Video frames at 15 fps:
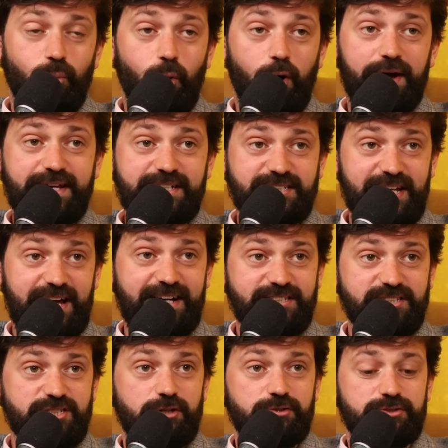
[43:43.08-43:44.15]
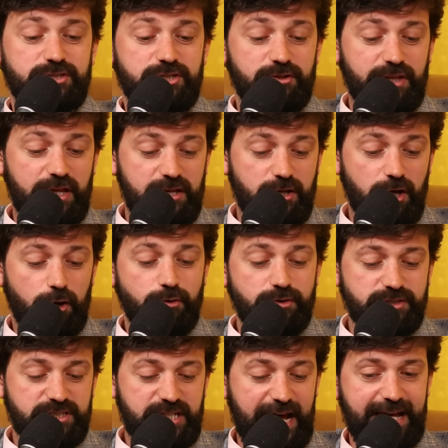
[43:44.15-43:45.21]
what he says, so they go
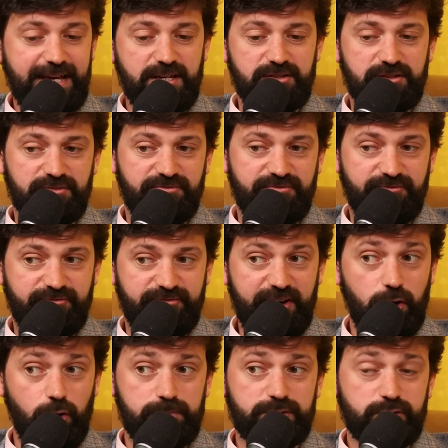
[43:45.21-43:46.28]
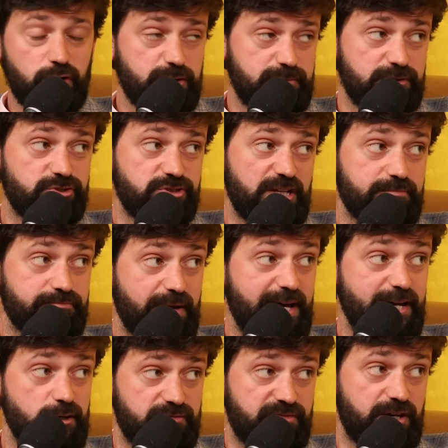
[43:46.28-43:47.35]
and take the film, the documentary they've
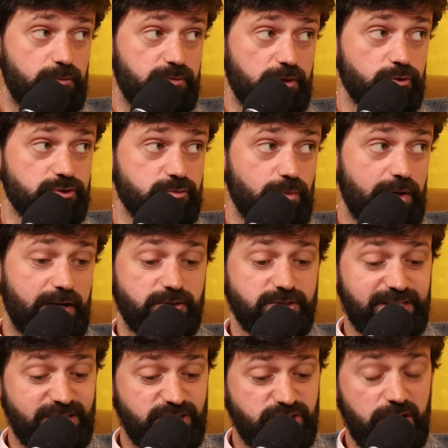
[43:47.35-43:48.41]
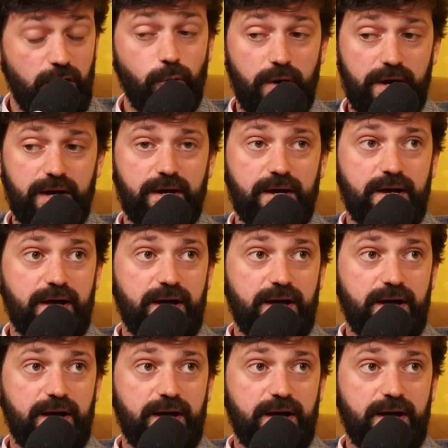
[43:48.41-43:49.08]
made of it with Orson Welles. They show it.